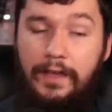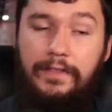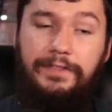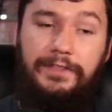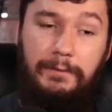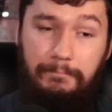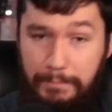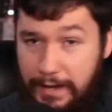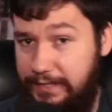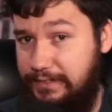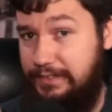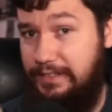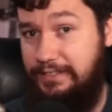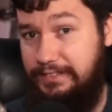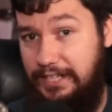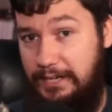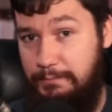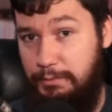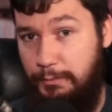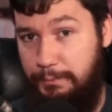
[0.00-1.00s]
The best
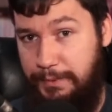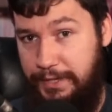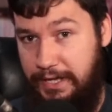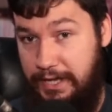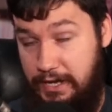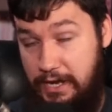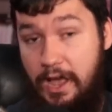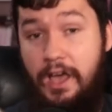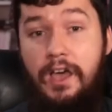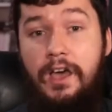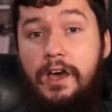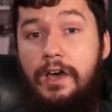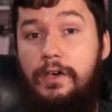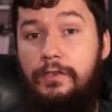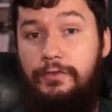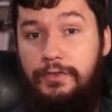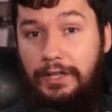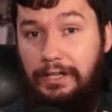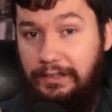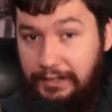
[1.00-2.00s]
example being
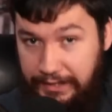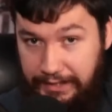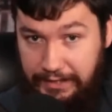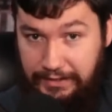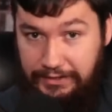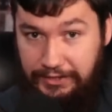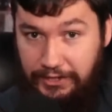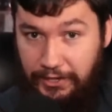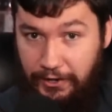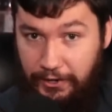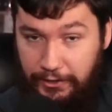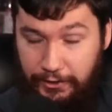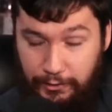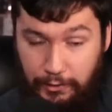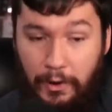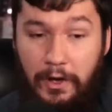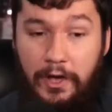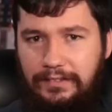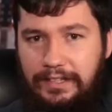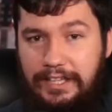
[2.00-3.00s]
the Linux
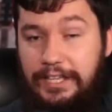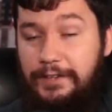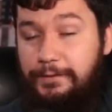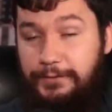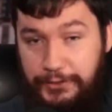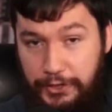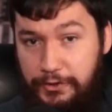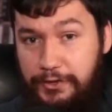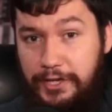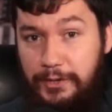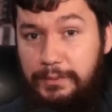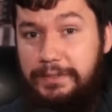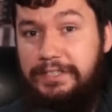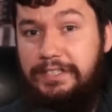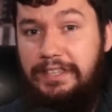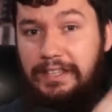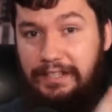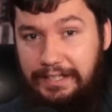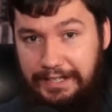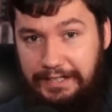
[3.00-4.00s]
kernel. If you go into
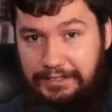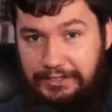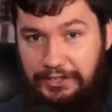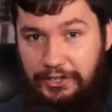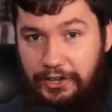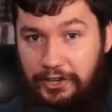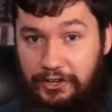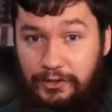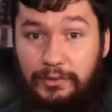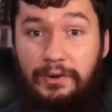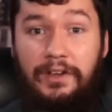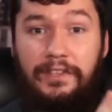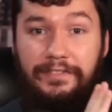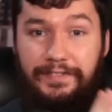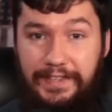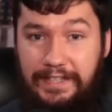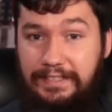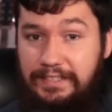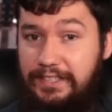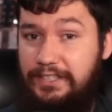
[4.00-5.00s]
the Linux kernel
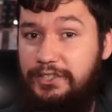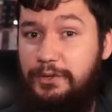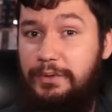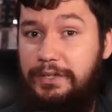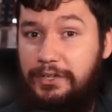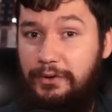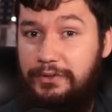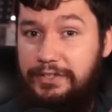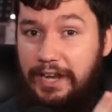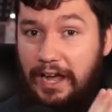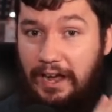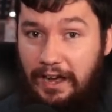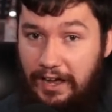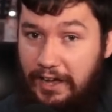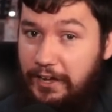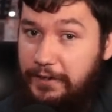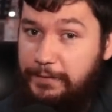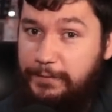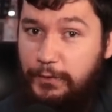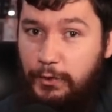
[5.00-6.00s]
thinking you are going to
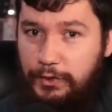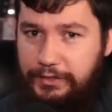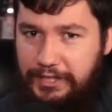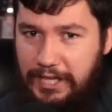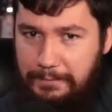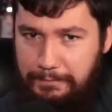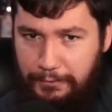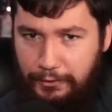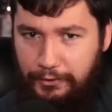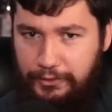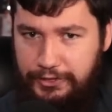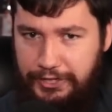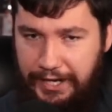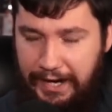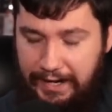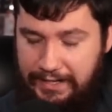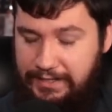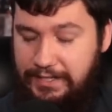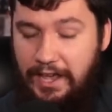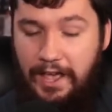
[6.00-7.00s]
hard fork that
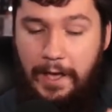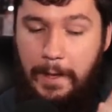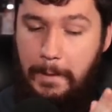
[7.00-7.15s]
project,